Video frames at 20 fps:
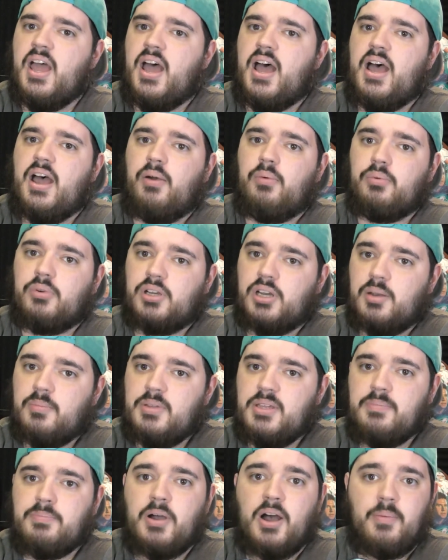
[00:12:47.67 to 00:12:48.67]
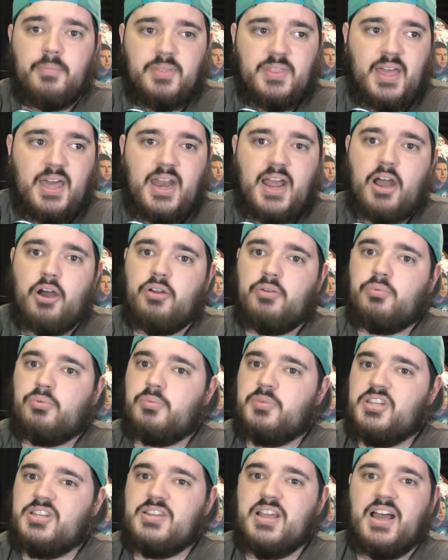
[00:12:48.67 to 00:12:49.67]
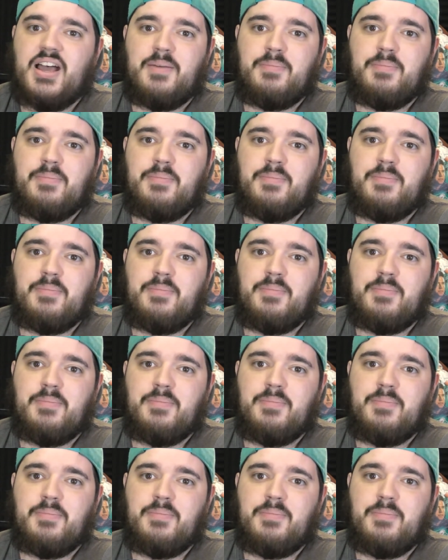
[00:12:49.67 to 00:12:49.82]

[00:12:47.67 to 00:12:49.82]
We're going to be pumping that out. We'll be